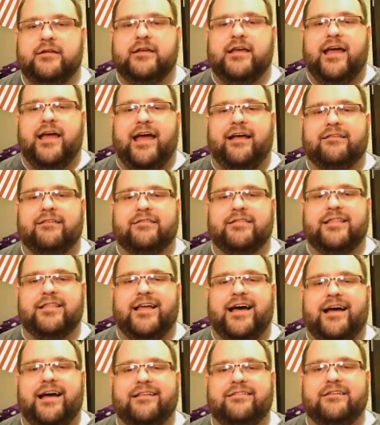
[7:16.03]
has
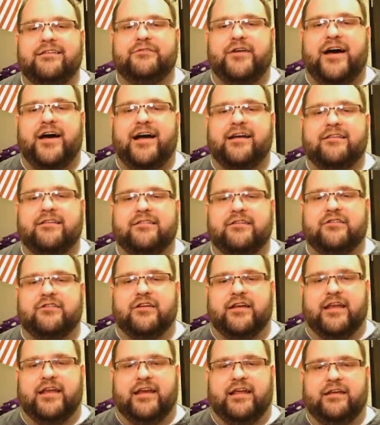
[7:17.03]
lots of oxygen
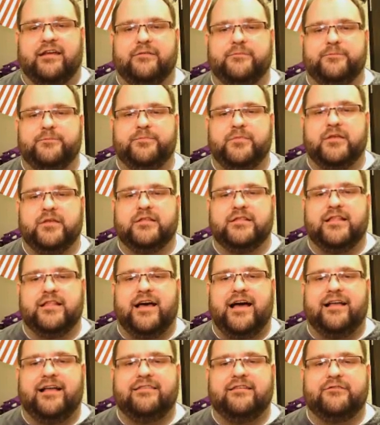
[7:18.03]
in it.
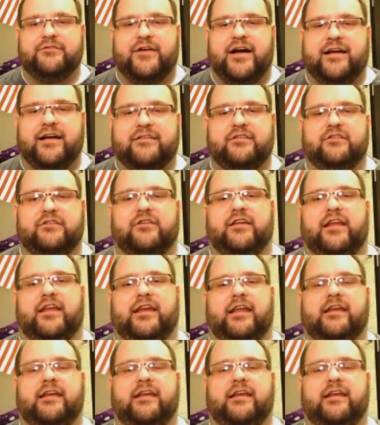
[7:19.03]
Lots of oxygen in it.